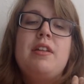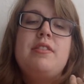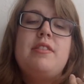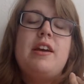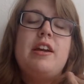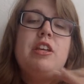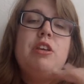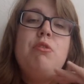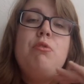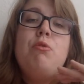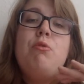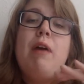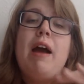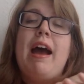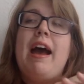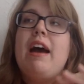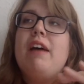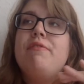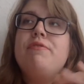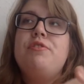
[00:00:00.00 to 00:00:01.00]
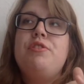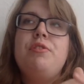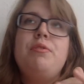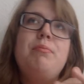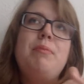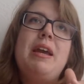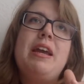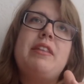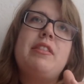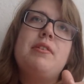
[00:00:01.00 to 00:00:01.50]
that you have to
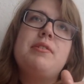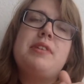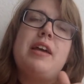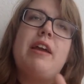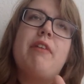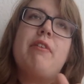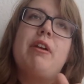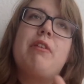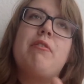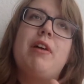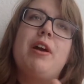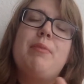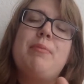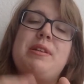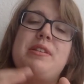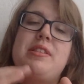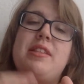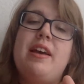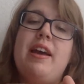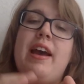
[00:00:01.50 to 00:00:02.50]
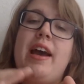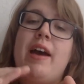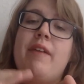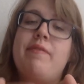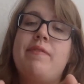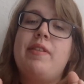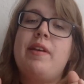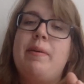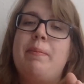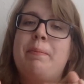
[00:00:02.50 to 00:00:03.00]
make those height requirements that
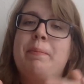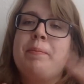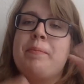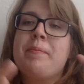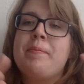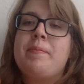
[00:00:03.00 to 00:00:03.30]
have them